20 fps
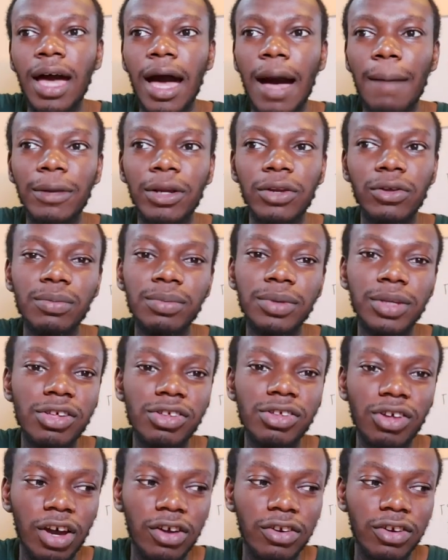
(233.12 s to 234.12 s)
I'm a little bit
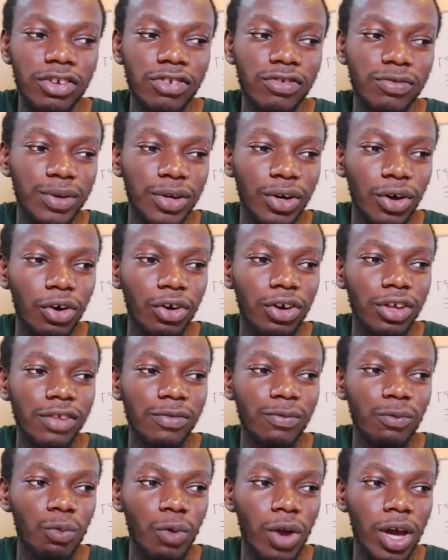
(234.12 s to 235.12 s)
discouraged
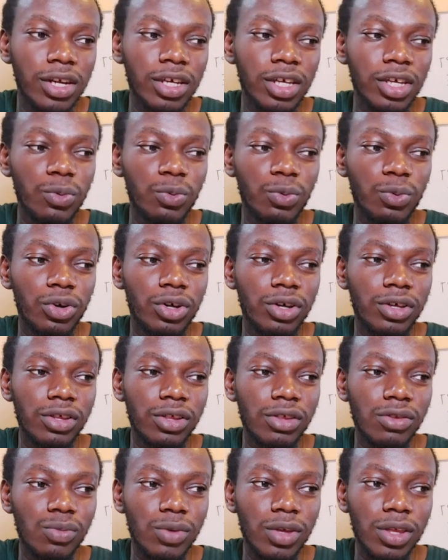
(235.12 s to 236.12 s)
because when it
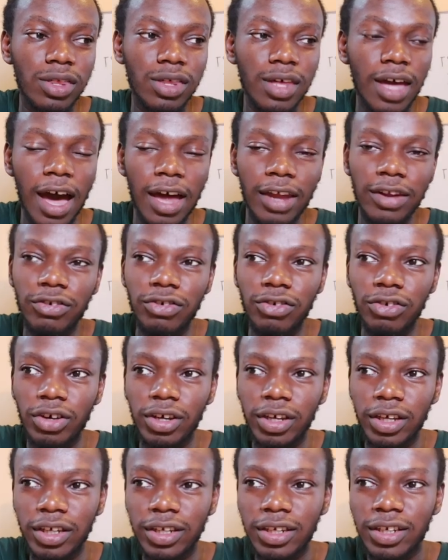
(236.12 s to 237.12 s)
was with
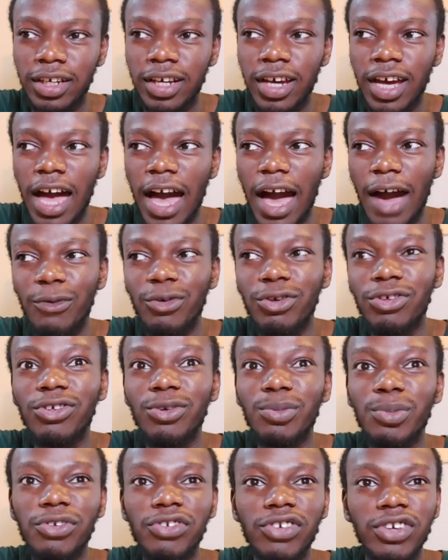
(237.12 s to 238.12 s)
Android, I was so
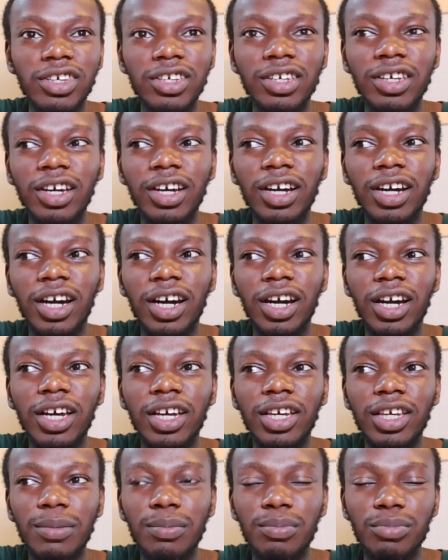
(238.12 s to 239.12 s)
much eager
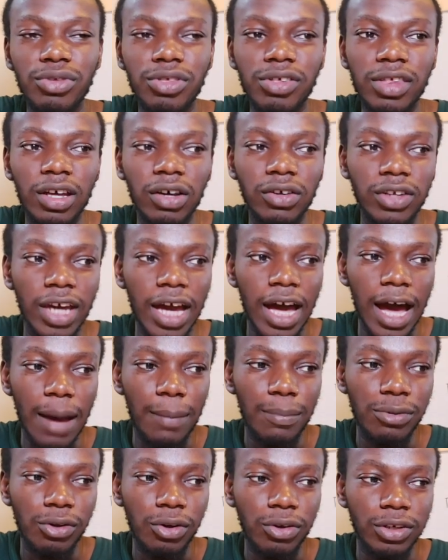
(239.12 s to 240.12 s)
in putting out the
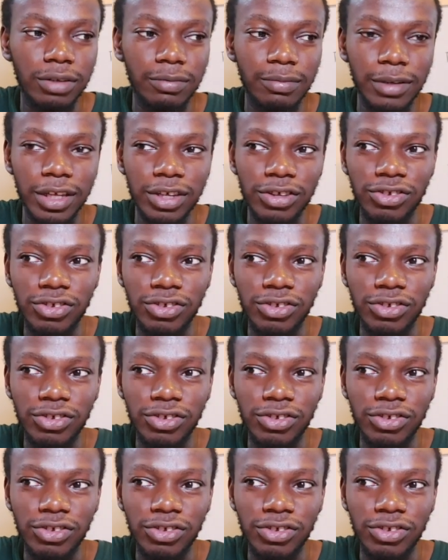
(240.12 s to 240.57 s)
apps on the Play